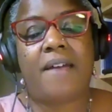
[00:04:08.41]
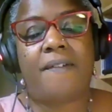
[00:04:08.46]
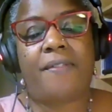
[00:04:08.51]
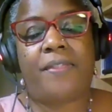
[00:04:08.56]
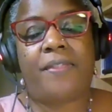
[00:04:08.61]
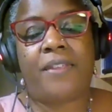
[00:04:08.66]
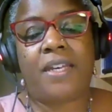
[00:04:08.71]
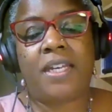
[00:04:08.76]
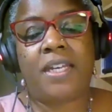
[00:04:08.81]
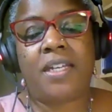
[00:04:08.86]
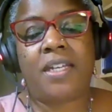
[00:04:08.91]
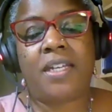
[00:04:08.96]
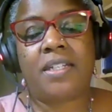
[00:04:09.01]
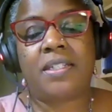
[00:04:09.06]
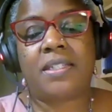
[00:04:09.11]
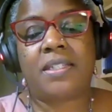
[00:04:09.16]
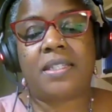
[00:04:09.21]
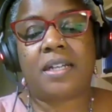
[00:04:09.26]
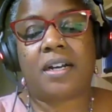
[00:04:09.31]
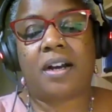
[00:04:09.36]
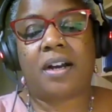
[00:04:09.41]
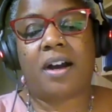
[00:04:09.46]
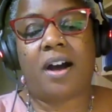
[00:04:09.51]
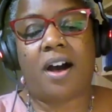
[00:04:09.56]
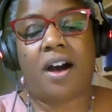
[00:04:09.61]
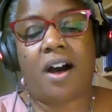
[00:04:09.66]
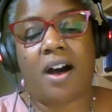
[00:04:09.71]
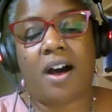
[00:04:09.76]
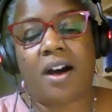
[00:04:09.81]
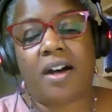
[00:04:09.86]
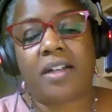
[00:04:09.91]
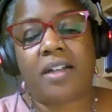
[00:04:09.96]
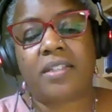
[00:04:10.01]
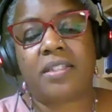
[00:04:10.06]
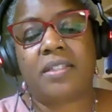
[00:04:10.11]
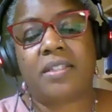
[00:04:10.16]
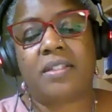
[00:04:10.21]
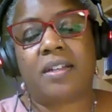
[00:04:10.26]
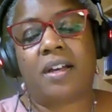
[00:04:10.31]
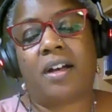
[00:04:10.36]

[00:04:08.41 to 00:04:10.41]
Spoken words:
These costs